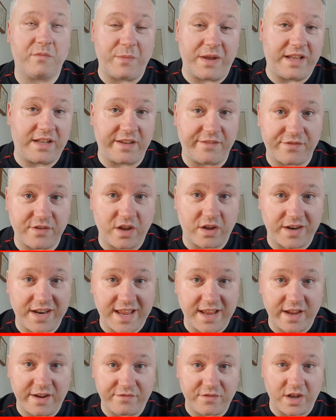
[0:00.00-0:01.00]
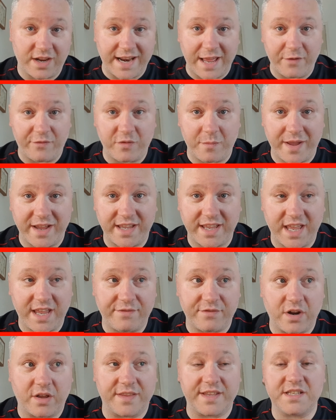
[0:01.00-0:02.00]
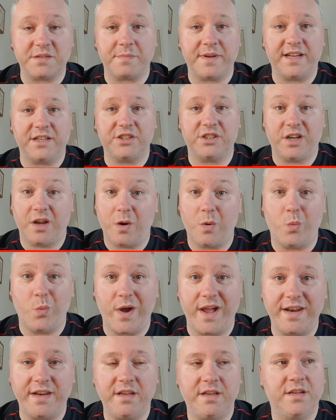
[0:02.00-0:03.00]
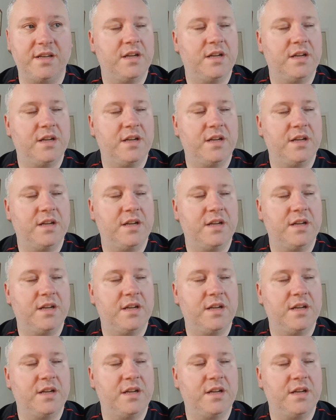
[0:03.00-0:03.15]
Well, if not now for Mengi, if not this match, when?